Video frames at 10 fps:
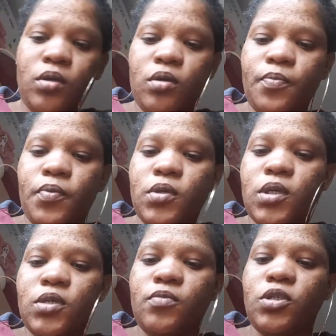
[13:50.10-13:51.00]
You put
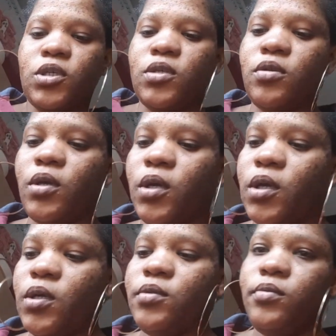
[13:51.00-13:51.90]
as much as you
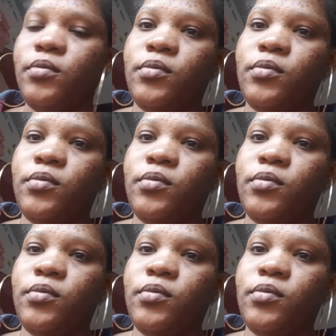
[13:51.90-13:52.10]
can.